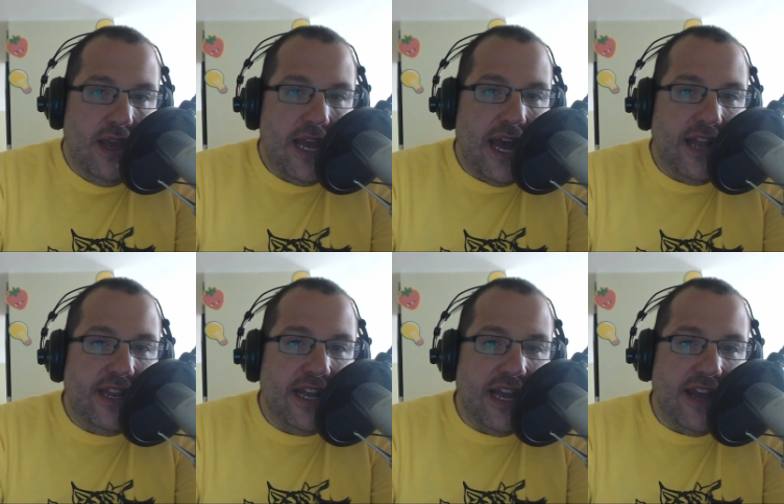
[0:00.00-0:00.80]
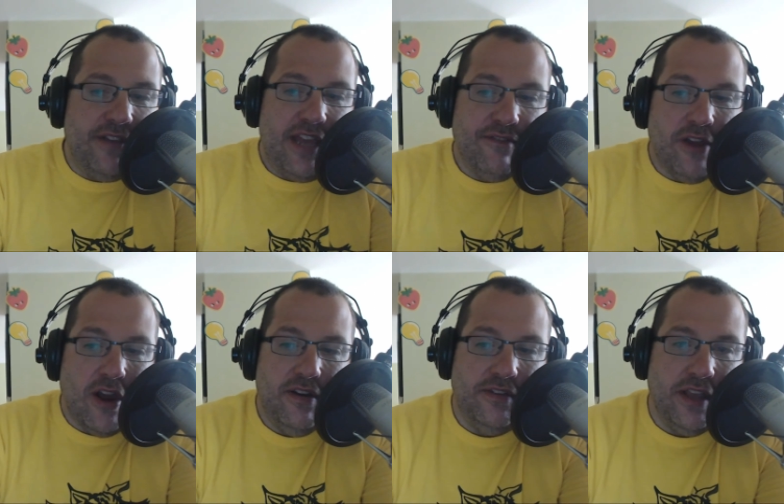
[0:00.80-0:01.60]
yeah, and then uh, you have you have
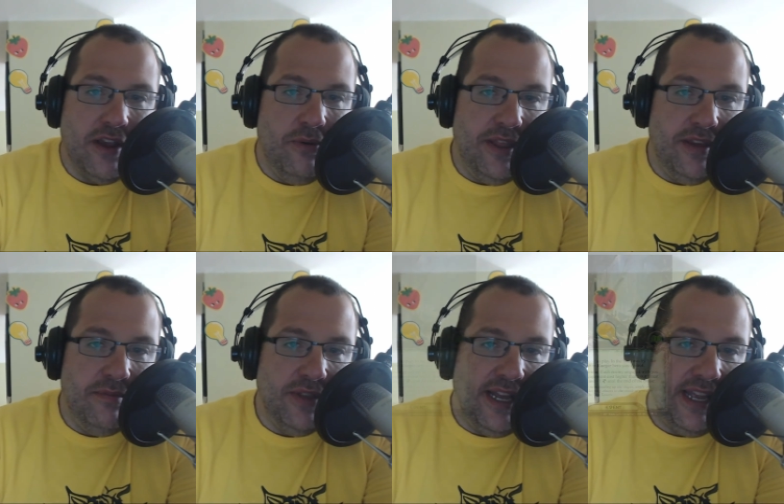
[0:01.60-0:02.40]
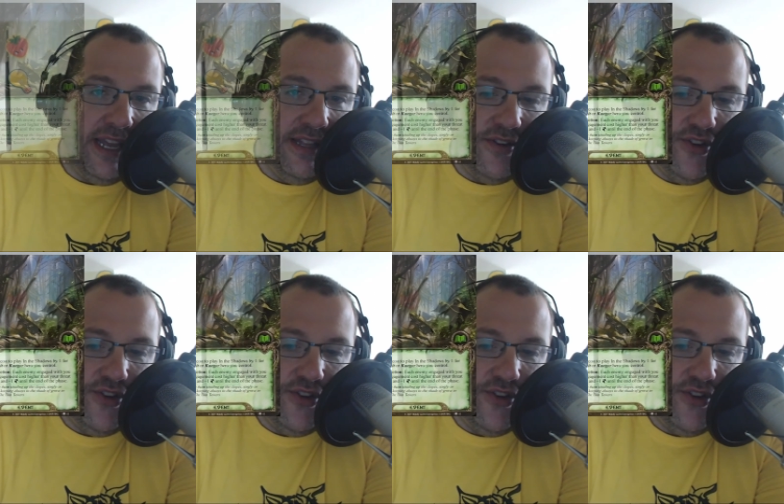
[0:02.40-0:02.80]
cards that go with them like in the